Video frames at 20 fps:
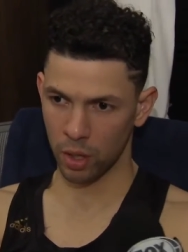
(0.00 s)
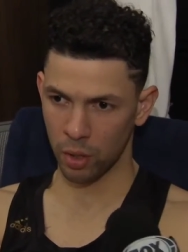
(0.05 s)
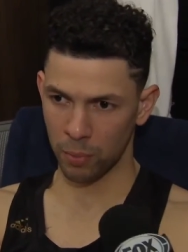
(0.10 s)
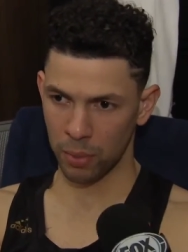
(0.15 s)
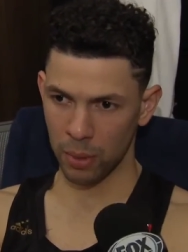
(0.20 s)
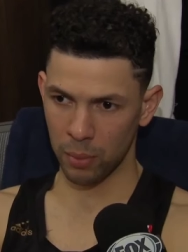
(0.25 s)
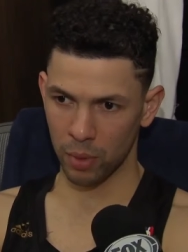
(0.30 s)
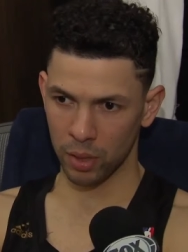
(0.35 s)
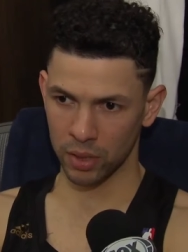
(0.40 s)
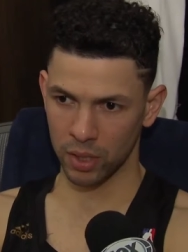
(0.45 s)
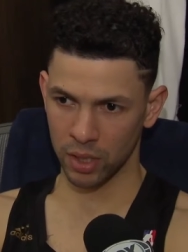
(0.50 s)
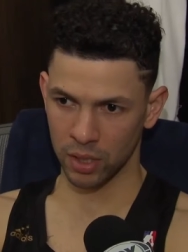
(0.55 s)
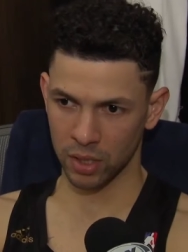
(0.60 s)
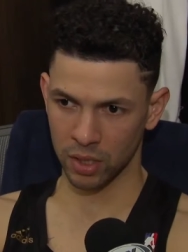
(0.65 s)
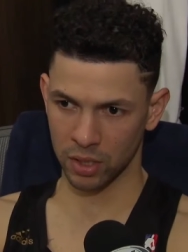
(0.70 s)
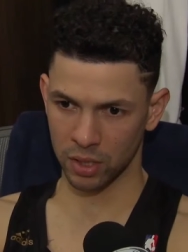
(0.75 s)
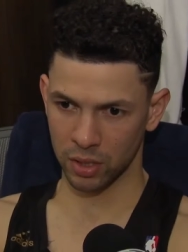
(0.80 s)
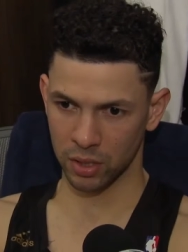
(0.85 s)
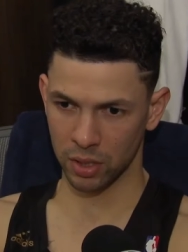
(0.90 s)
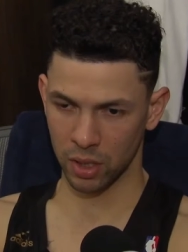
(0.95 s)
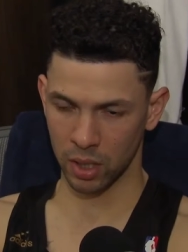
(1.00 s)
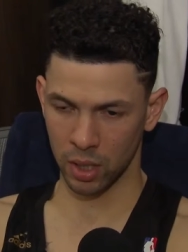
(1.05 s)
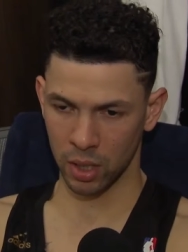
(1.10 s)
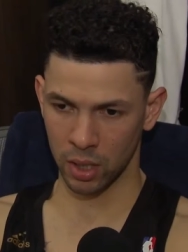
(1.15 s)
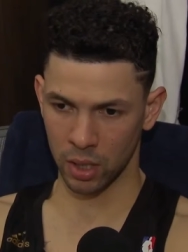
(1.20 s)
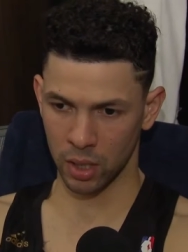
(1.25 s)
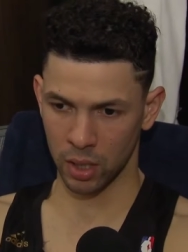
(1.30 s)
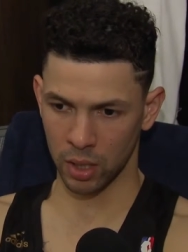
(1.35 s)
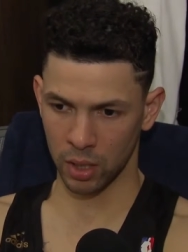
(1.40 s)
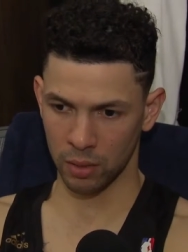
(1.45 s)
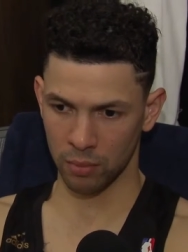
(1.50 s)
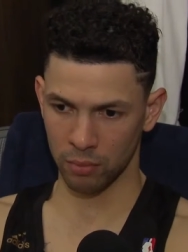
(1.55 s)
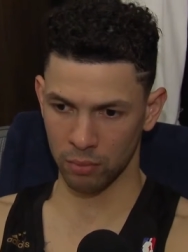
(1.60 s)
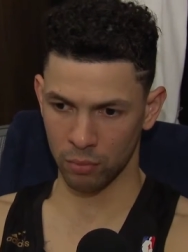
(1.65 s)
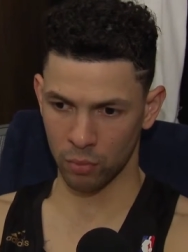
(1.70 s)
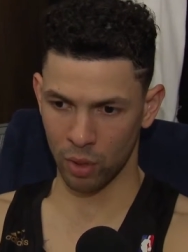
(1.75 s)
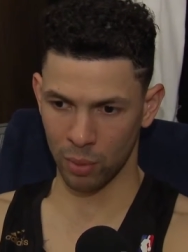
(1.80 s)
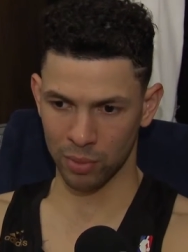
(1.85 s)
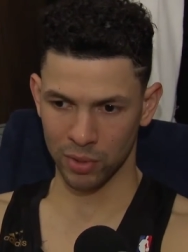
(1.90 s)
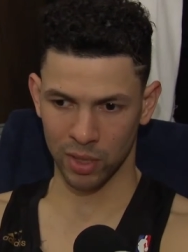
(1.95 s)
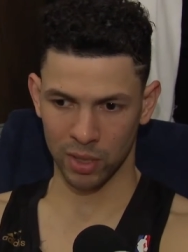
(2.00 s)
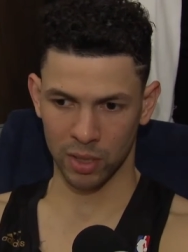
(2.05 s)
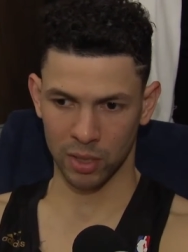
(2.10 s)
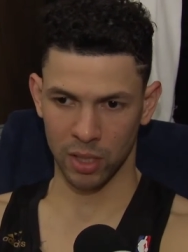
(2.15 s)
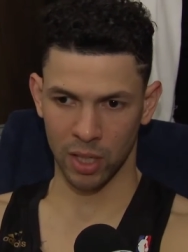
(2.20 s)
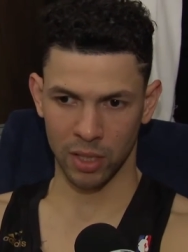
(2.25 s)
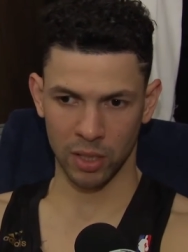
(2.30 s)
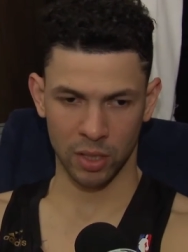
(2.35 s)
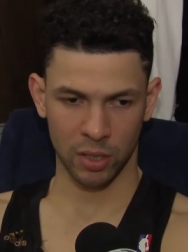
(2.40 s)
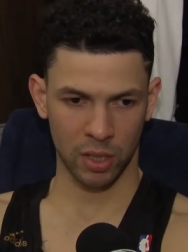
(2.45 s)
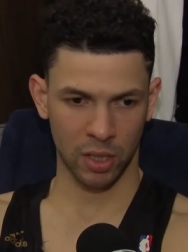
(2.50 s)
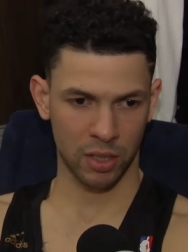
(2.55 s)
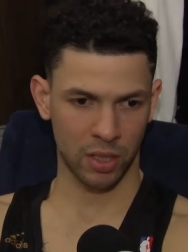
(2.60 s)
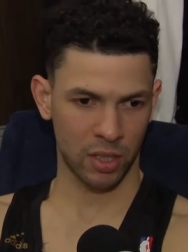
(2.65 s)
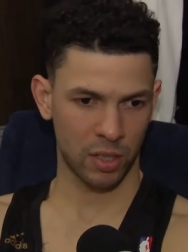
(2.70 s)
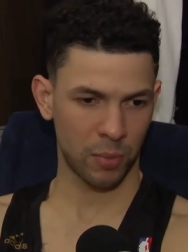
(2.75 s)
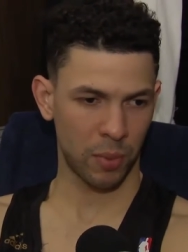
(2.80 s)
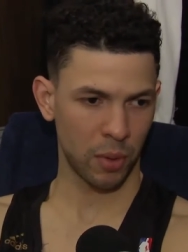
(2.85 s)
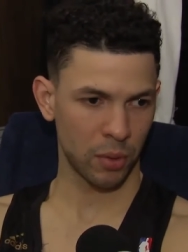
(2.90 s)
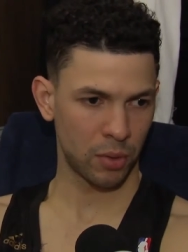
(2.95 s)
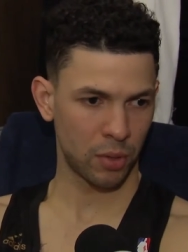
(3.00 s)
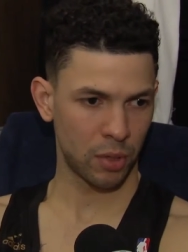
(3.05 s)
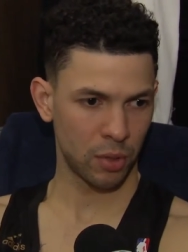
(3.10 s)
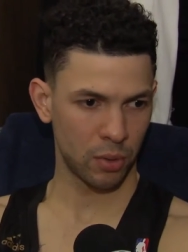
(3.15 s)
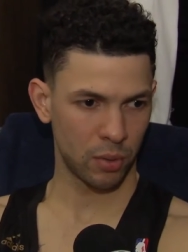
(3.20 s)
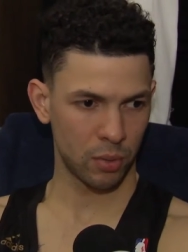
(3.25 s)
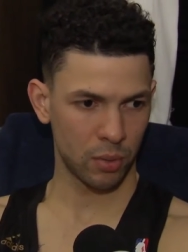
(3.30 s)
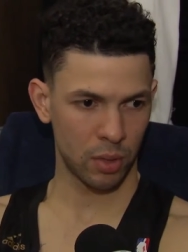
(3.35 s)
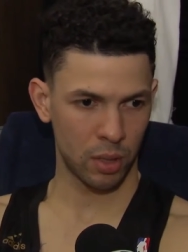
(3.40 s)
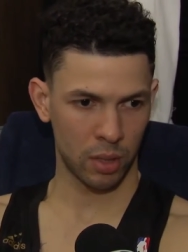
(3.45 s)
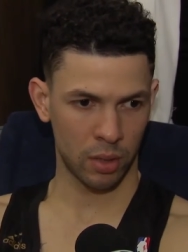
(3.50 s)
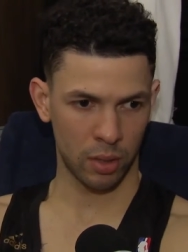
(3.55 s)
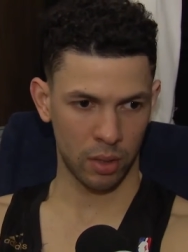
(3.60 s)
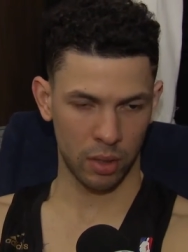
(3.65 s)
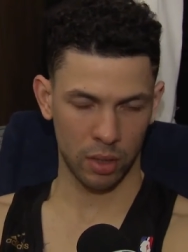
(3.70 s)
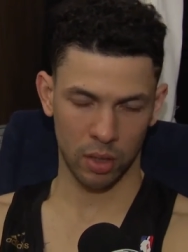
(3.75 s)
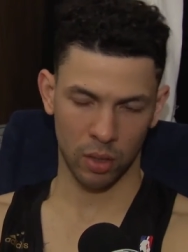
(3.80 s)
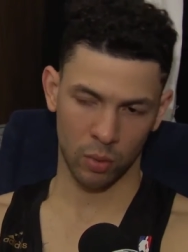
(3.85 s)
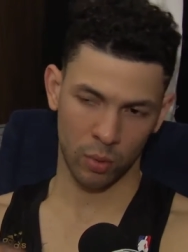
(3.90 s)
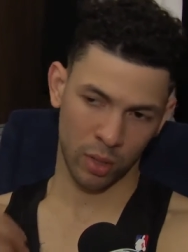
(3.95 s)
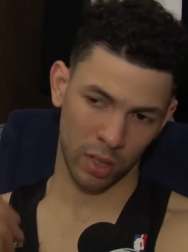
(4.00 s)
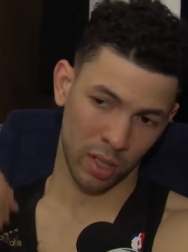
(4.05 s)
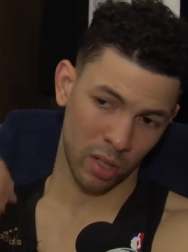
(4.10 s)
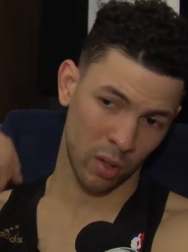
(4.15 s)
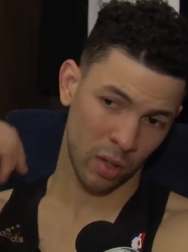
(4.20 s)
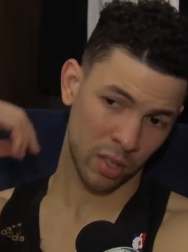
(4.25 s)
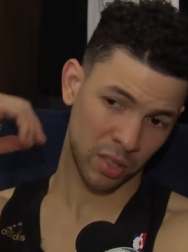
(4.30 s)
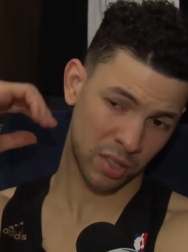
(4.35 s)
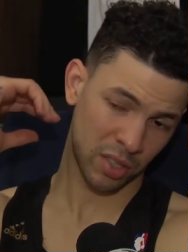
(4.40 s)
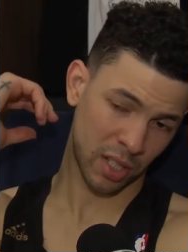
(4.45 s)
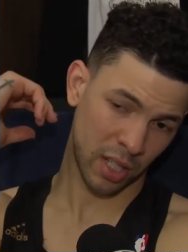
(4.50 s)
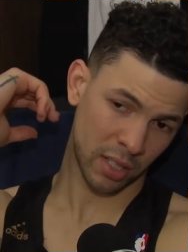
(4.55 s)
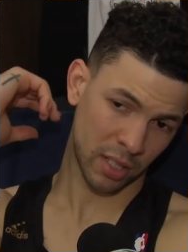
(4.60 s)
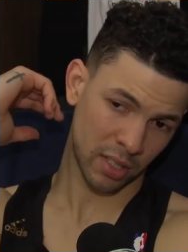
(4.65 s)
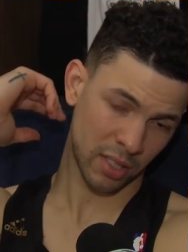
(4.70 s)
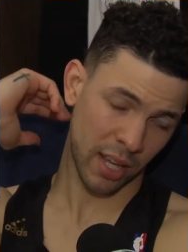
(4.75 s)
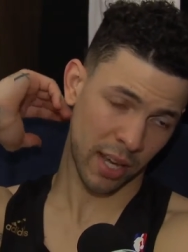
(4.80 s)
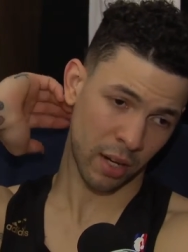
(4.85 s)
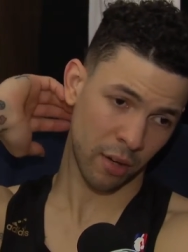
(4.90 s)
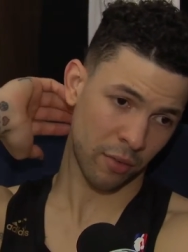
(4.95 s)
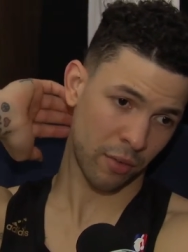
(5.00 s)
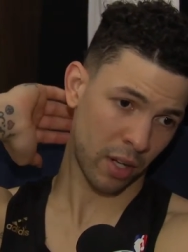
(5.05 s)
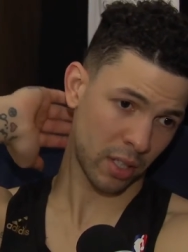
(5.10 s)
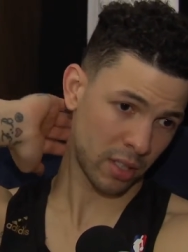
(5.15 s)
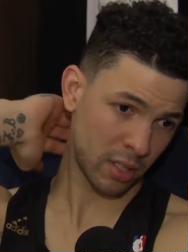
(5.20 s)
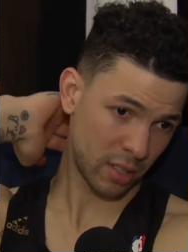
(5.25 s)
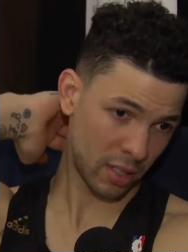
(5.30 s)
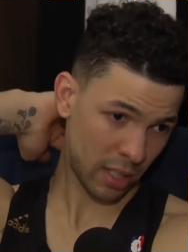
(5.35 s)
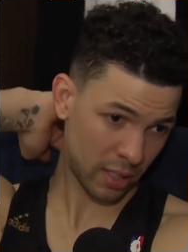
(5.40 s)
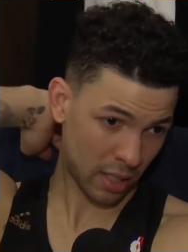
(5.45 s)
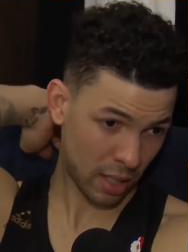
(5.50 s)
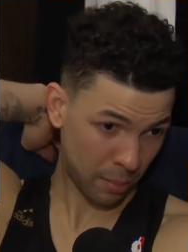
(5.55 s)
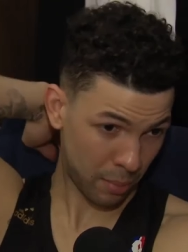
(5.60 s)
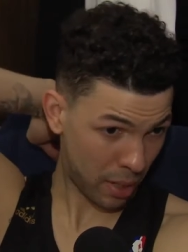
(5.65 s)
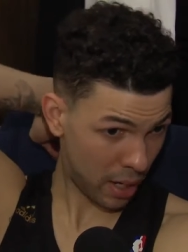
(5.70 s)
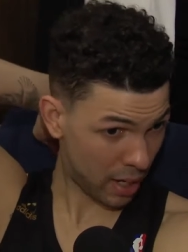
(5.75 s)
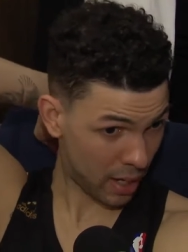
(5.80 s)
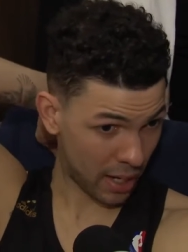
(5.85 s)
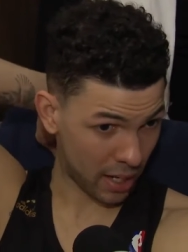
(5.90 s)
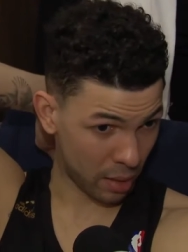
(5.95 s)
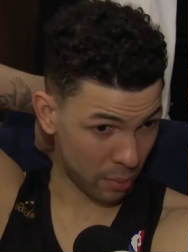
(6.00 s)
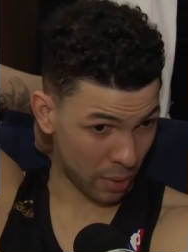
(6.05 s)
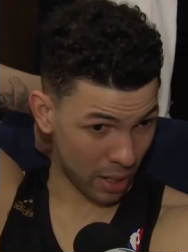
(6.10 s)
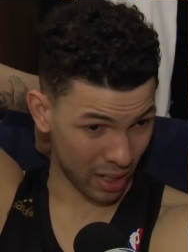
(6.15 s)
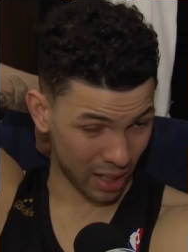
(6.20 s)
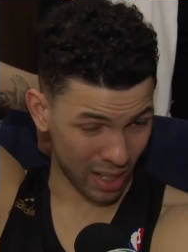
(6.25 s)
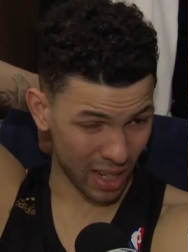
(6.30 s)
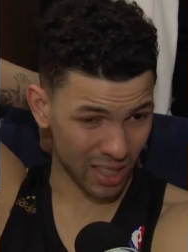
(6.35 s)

You know, people I think just uh, represent the day just because they're supposed to and, you know, really don't understand the sacrifices that that man had to make.